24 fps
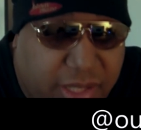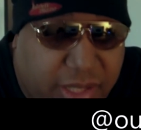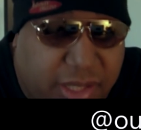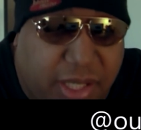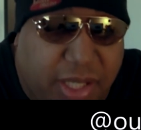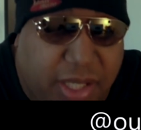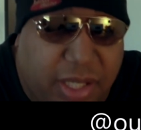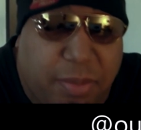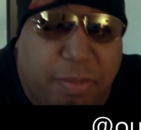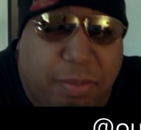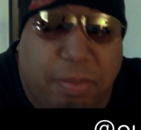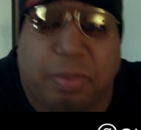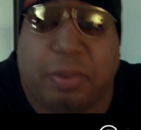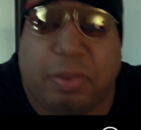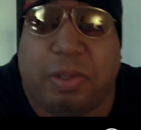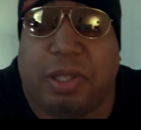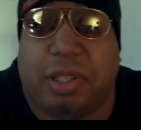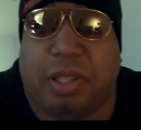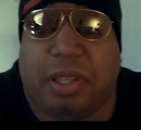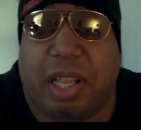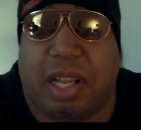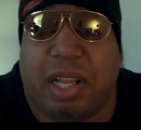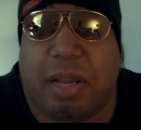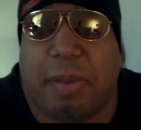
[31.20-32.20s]
said, the
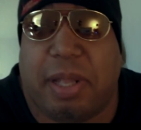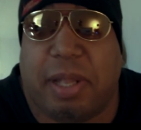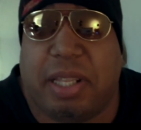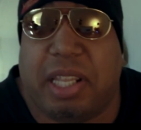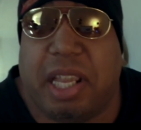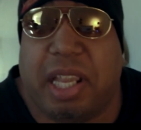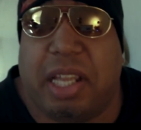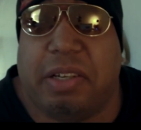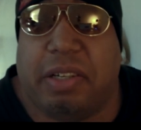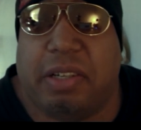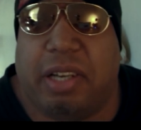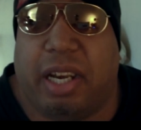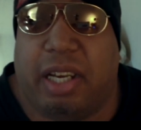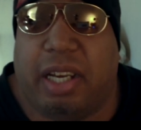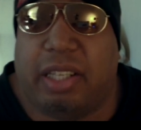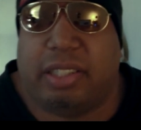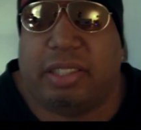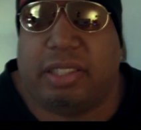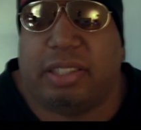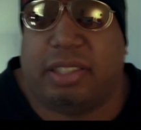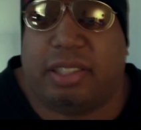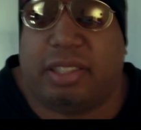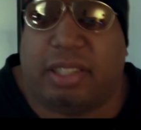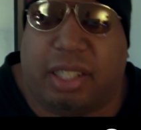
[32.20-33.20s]
good thing about the internet
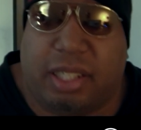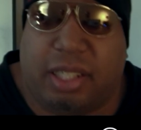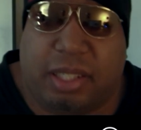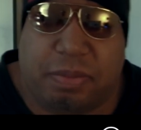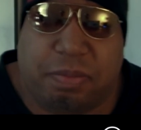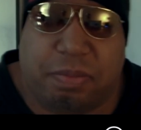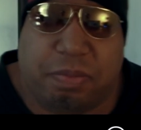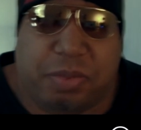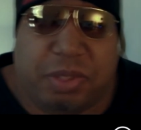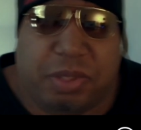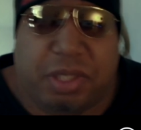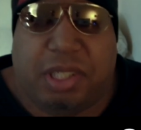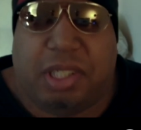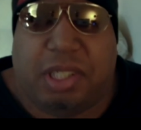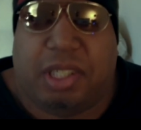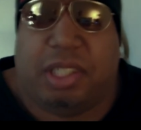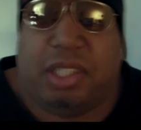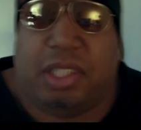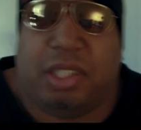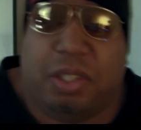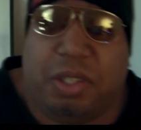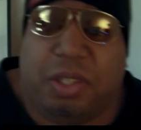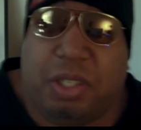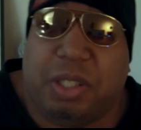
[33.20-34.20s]
is um,
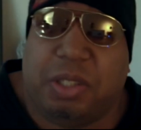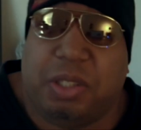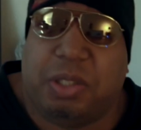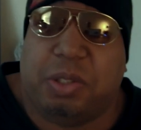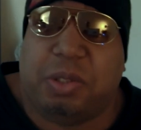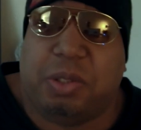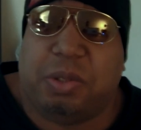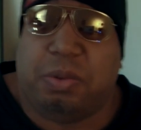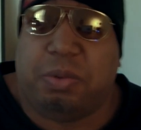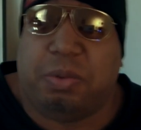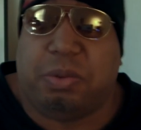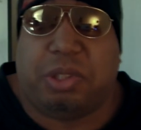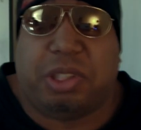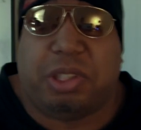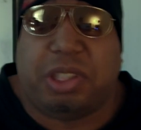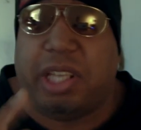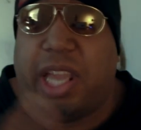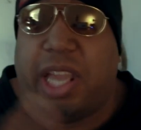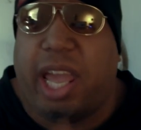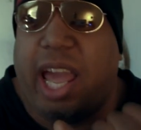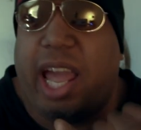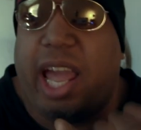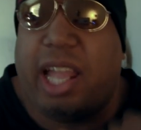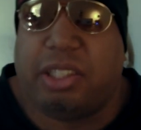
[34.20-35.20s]
you can do
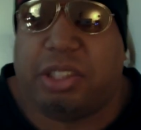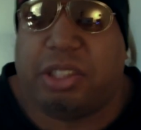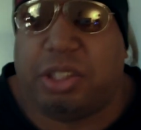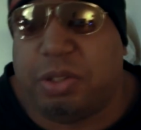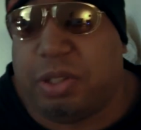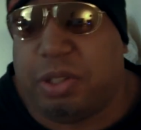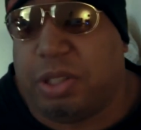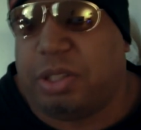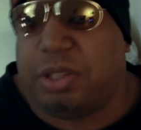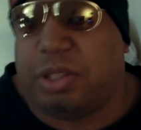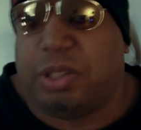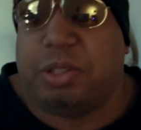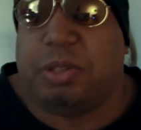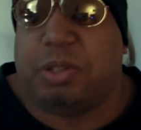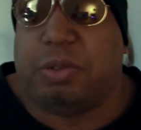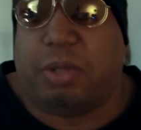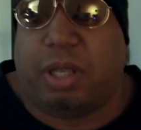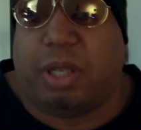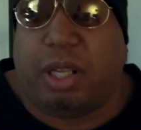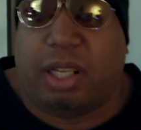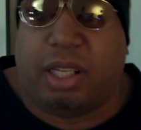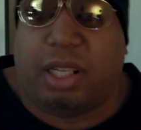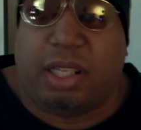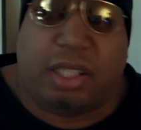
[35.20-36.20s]
chats, you can do,
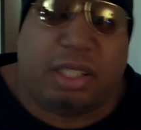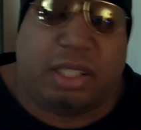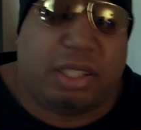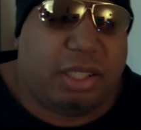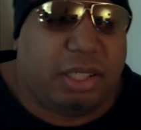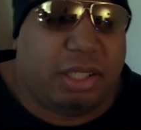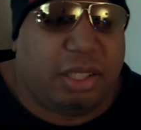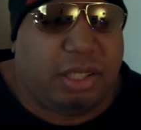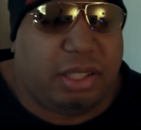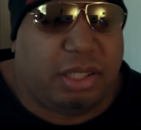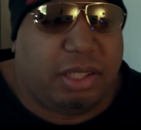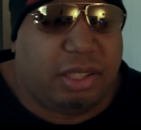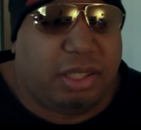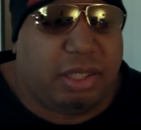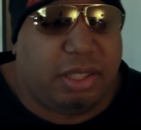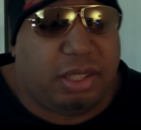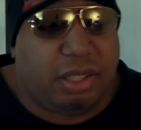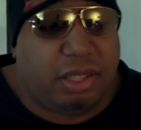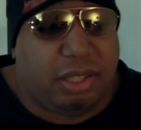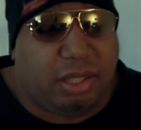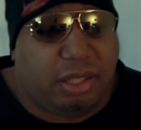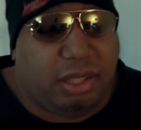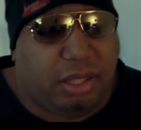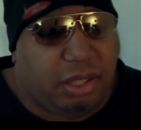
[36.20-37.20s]
uh,
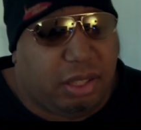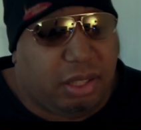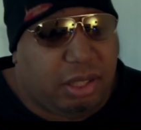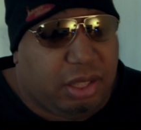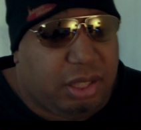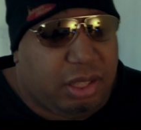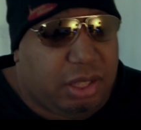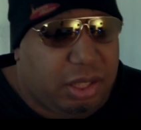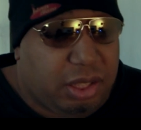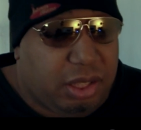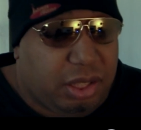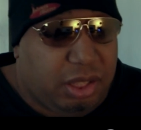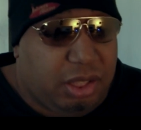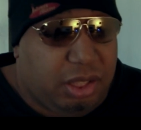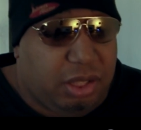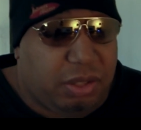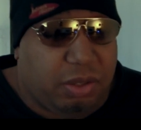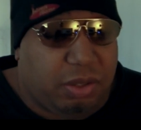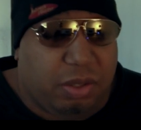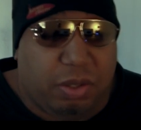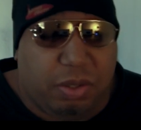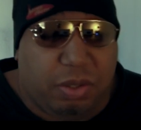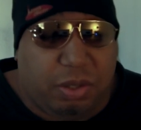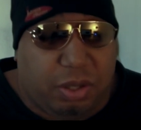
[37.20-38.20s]
you can
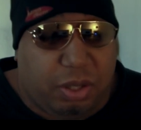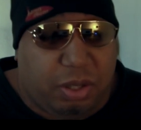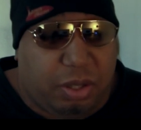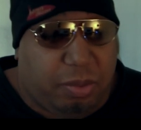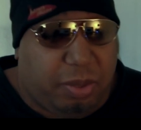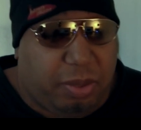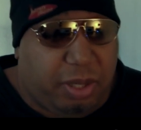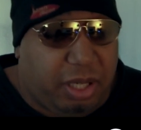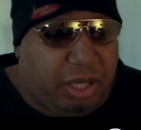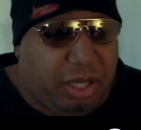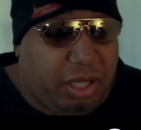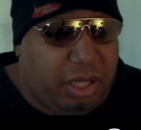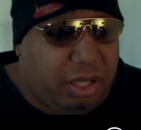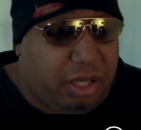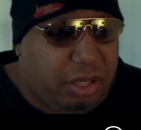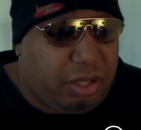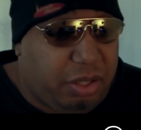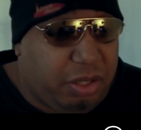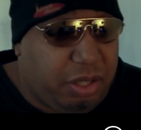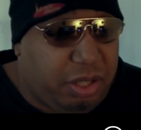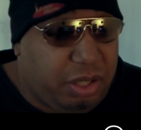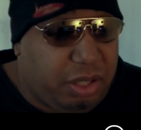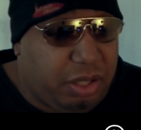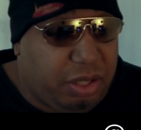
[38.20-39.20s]
do, hold on a minute here,
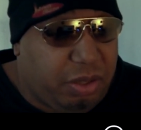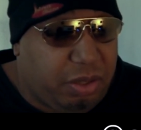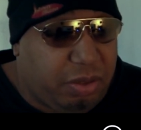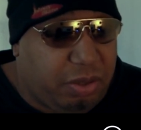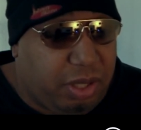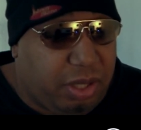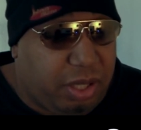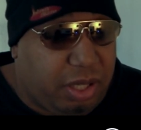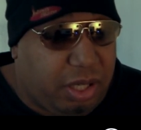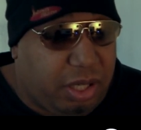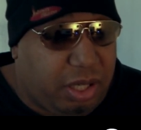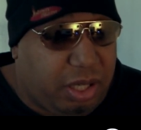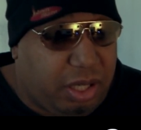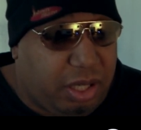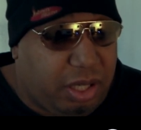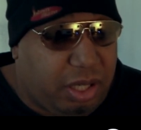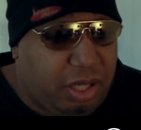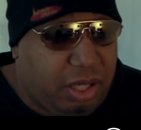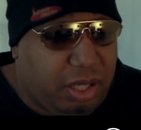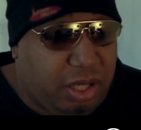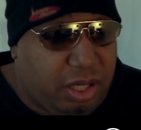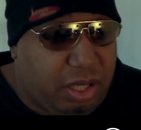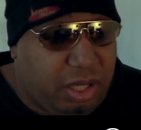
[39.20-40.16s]
you can do, uh,